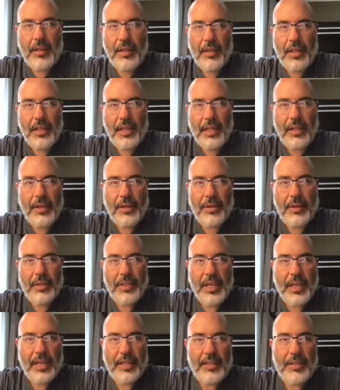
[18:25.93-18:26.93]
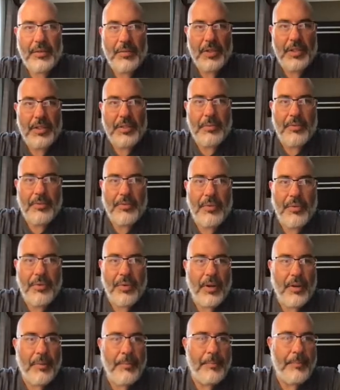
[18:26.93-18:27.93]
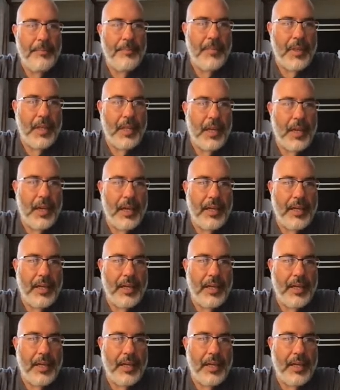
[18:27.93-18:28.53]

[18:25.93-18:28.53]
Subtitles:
that Coke text once before, I